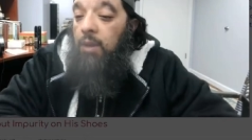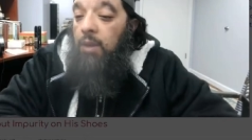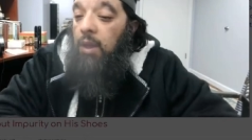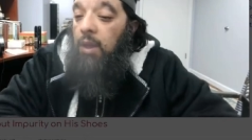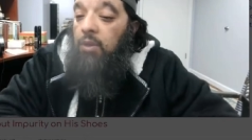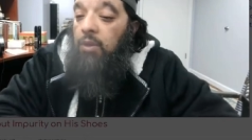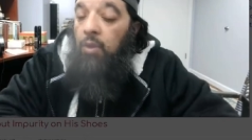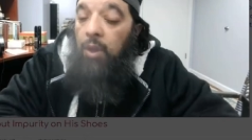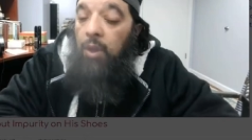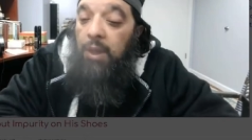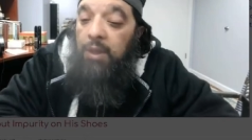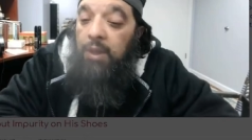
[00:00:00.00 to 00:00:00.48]

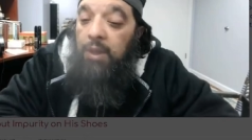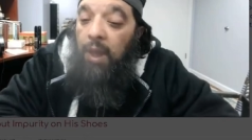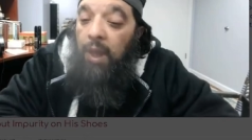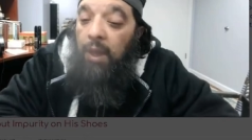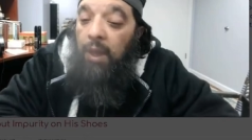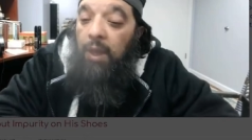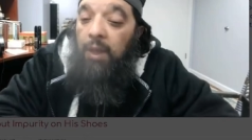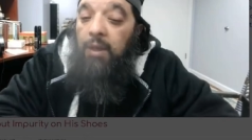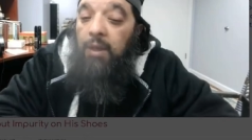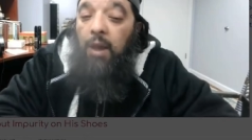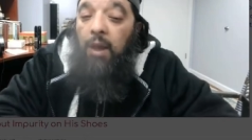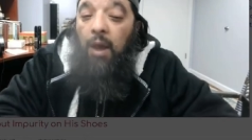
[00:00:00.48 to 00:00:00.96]
then you can
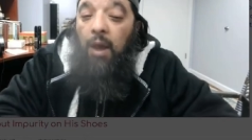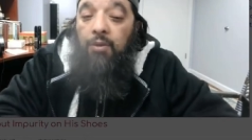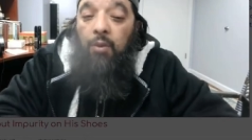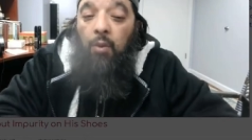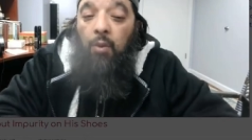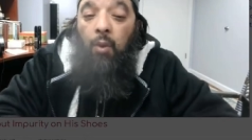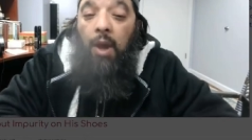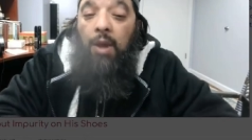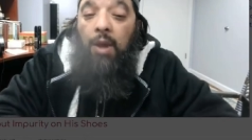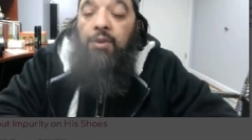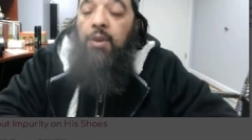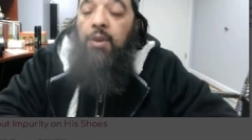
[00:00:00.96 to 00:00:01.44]
take it.
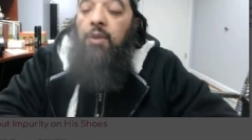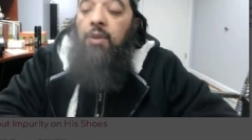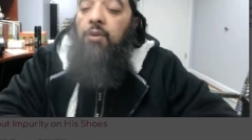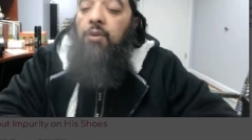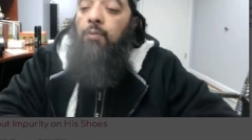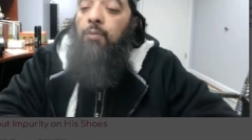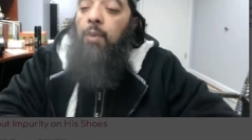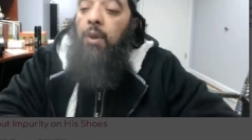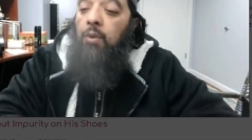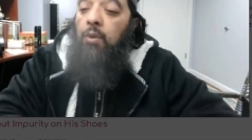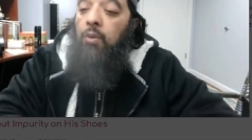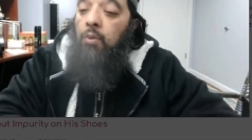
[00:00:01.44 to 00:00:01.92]
Otherwise,
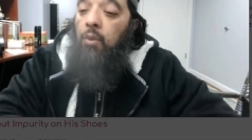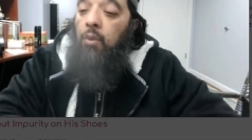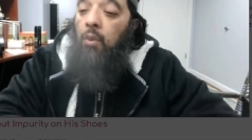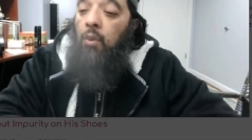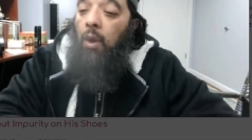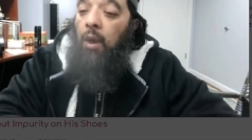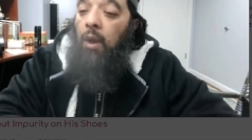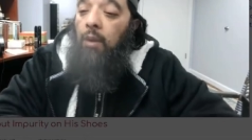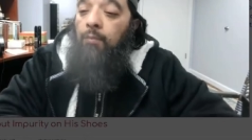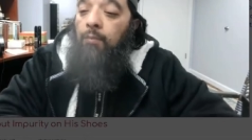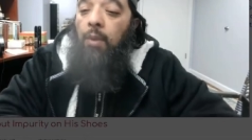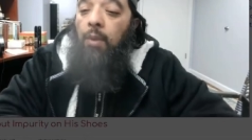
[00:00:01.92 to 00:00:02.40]
it's makruh,
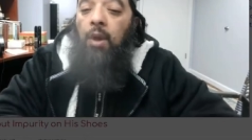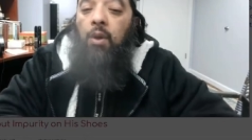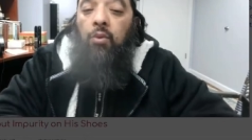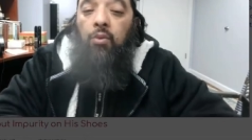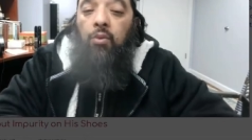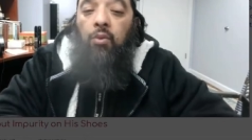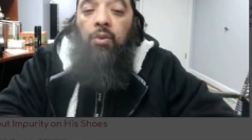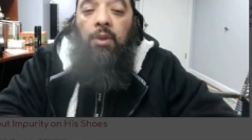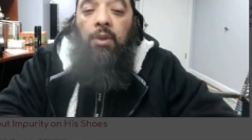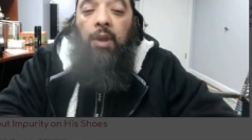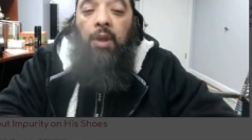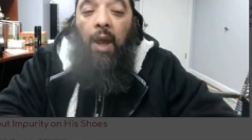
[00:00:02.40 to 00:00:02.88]

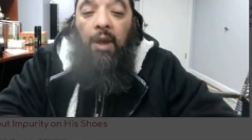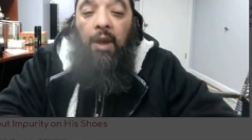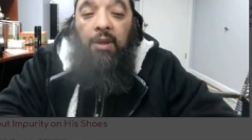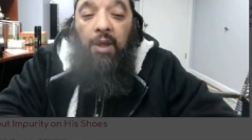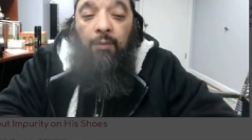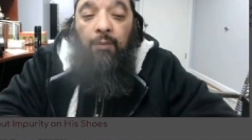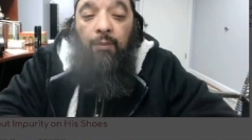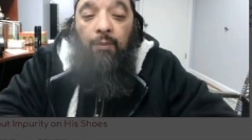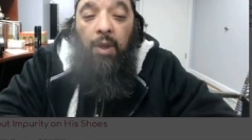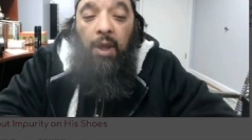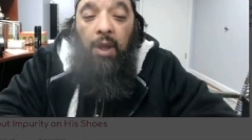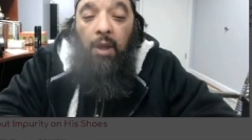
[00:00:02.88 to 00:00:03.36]
makruh
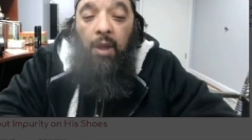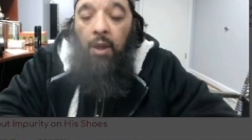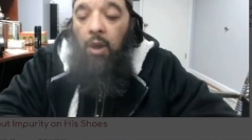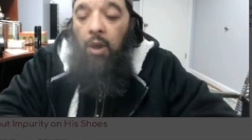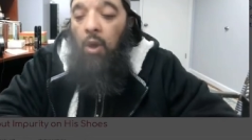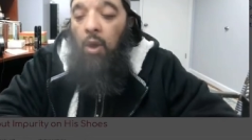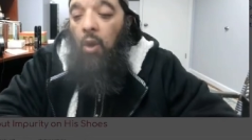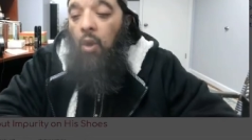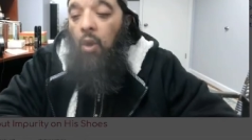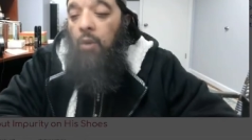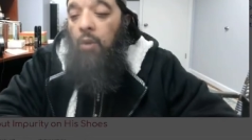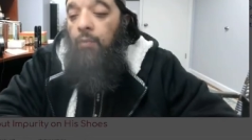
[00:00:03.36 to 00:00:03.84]
tahrimi
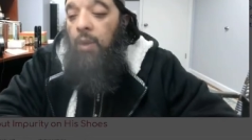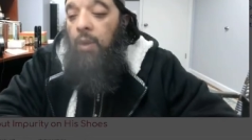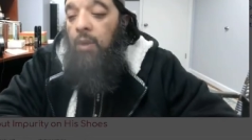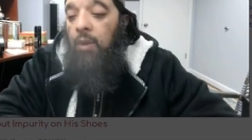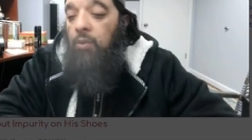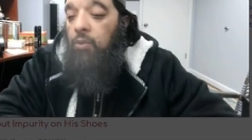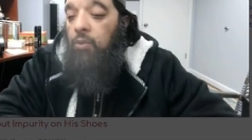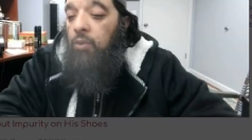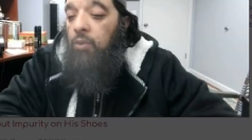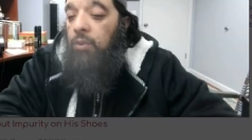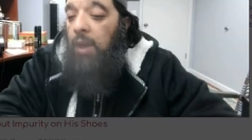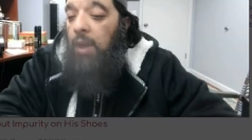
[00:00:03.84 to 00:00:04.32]
or
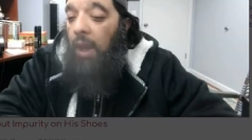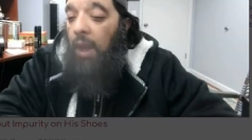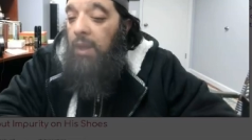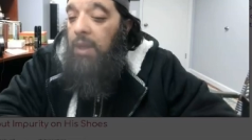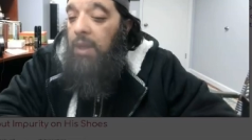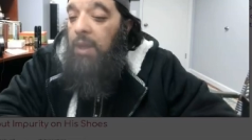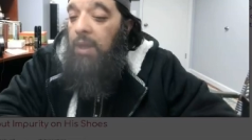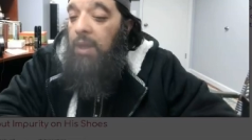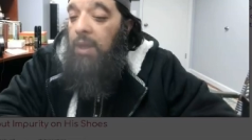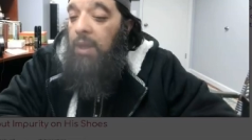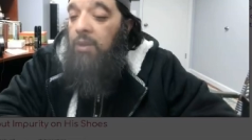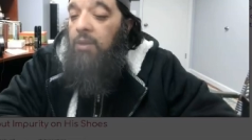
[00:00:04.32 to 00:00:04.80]
makruh
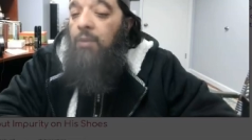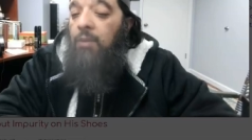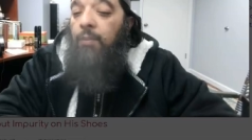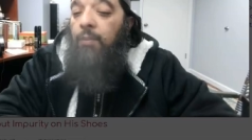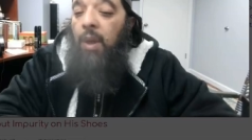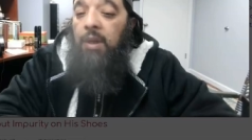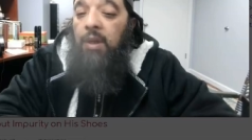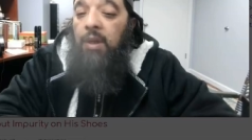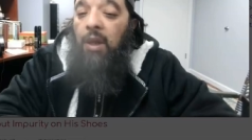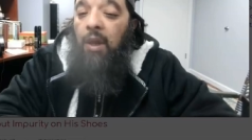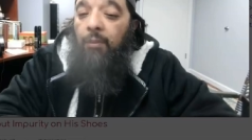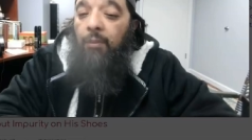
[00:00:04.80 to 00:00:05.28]
tahlili,
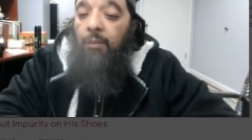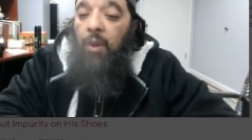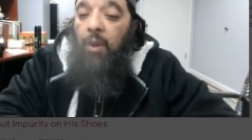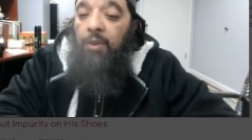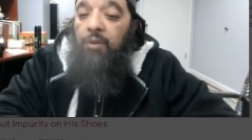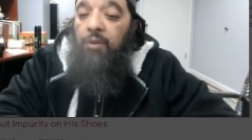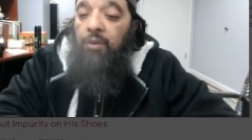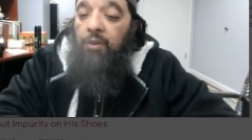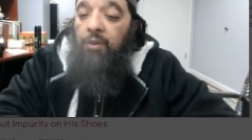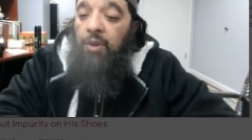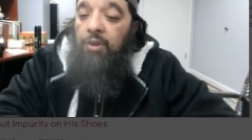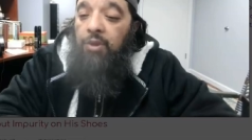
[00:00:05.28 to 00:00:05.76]
depending
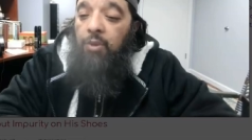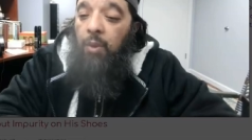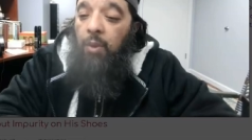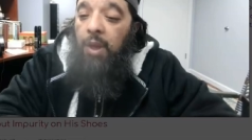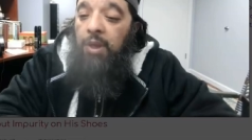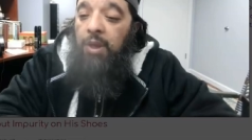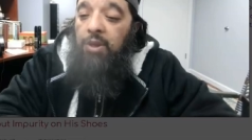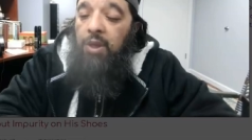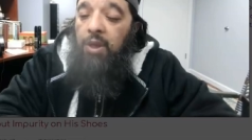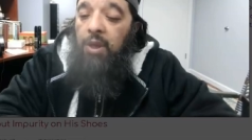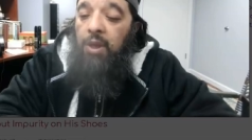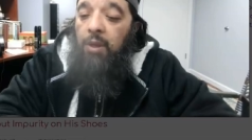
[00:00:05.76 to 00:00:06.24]
upon the
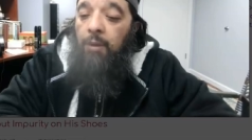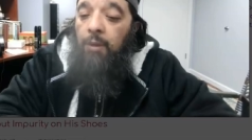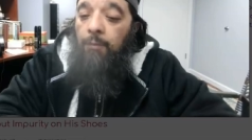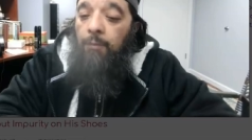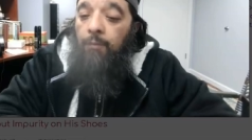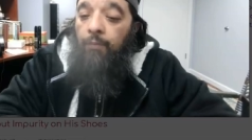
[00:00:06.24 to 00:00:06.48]
situation.